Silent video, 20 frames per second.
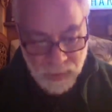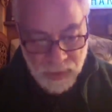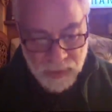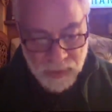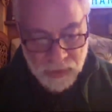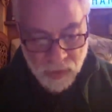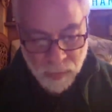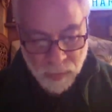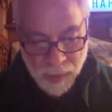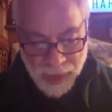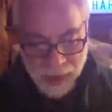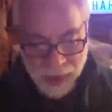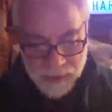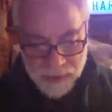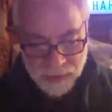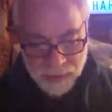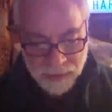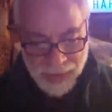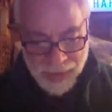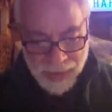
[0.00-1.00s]
So back to
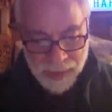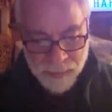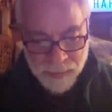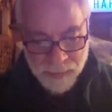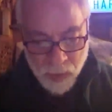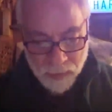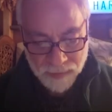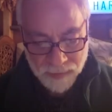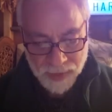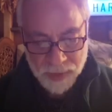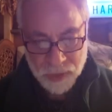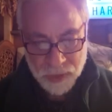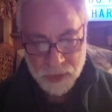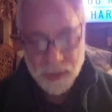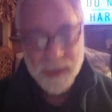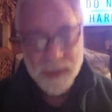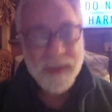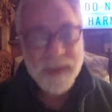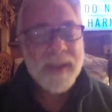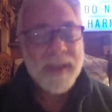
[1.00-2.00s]
lack of motivation.